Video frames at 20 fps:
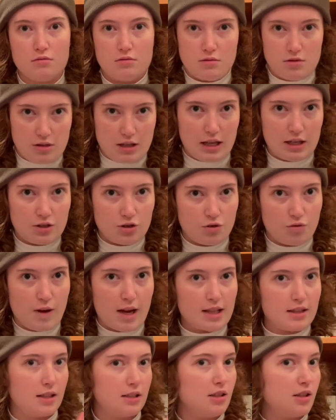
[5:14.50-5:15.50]
like
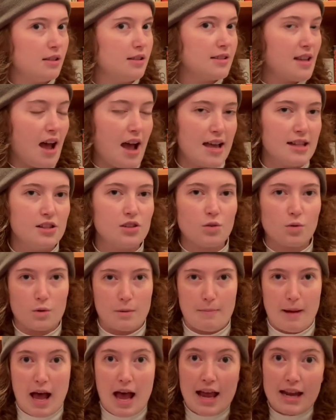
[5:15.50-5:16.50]
directly to the sides or
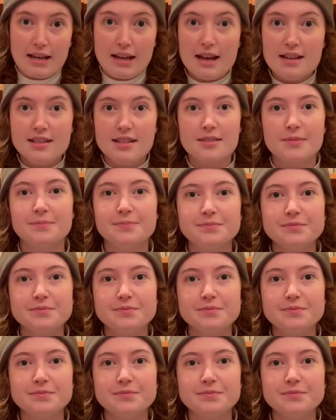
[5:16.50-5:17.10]
behind us,